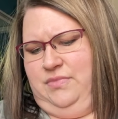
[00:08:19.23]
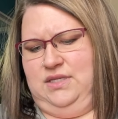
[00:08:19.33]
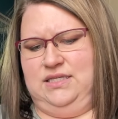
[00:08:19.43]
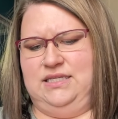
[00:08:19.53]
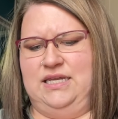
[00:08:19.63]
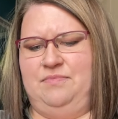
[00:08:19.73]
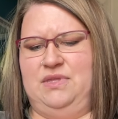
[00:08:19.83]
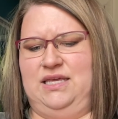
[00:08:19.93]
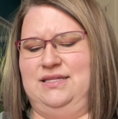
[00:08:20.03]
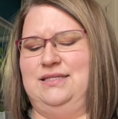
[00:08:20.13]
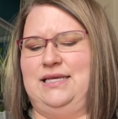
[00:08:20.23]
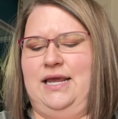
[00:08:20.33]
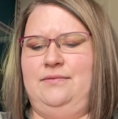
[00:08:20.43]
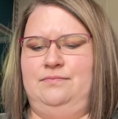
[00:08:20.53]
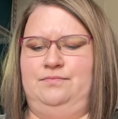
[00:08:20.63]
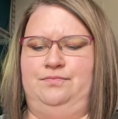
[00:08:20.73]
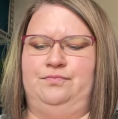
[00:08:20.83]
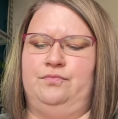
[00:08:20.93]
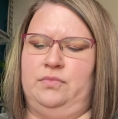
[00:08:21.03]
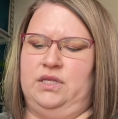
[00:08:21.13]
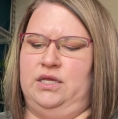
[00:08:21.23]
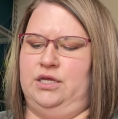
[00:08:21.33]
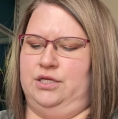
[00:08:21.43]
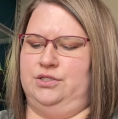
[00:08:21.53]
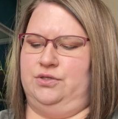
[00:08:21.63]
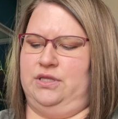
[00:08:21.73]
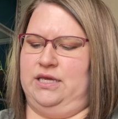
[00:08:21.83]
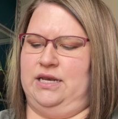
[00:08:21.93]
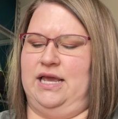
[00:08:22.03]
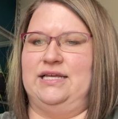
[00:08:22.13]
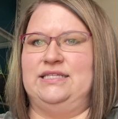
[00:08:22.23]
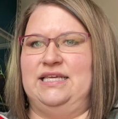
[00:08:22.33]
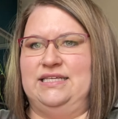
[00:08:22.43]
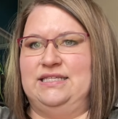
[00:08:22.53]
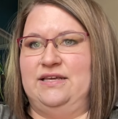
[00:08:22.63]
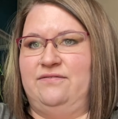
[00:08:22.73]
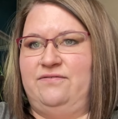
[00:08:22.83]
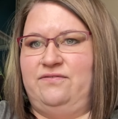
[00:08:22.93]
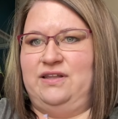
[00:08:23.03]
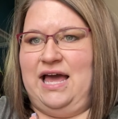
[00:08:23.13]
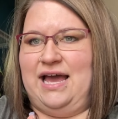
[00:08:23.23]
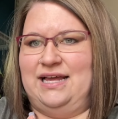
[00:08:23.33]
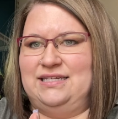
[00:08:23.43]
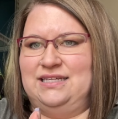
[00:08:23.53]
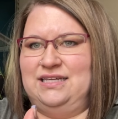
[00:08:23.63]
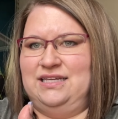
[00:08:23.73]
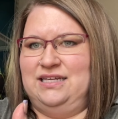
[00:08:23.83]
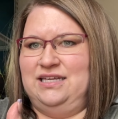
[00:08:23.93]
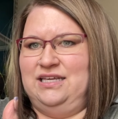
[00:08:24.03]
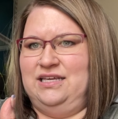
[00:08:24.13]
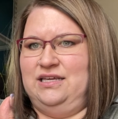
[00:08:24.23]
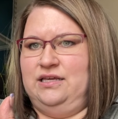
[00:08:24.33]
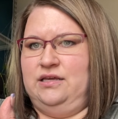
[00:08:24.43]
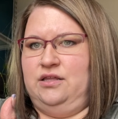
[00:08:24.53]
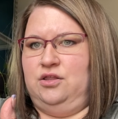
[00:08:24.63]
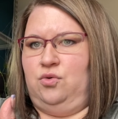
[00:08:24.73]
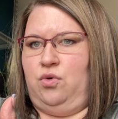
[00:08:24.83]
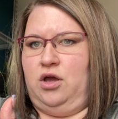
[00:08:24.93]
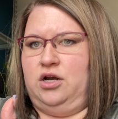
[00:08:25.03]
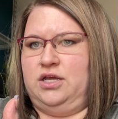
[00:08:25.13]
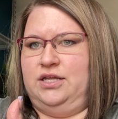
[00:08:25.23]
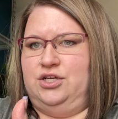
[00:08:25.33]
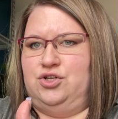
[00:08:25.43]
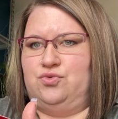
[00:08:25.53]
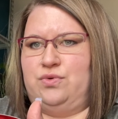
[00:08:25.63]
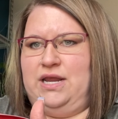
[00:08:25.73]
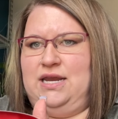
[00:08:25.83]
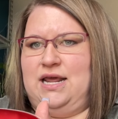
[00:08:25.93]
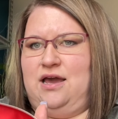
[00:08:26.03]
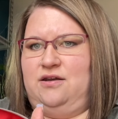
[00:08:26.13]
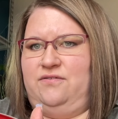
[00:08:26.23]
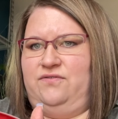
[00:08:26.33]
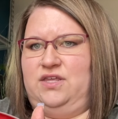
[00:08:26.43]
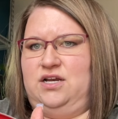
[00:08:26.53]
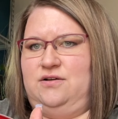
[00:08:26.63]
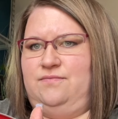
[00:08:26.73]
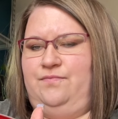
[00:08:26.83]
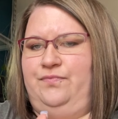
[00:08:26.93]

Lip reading: snip the inside, so then as they sit flat, the water can drain out of there.